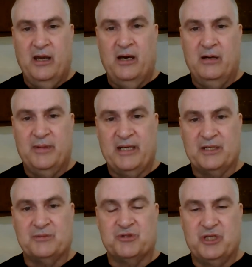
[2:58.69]
I
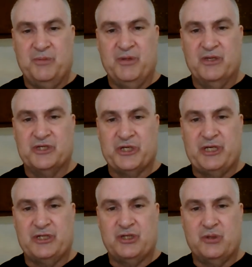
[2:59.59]
got some sleep in the
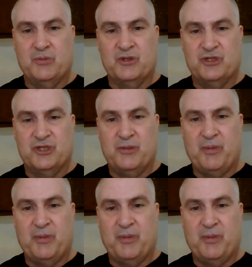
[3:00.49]
psychiatric emergency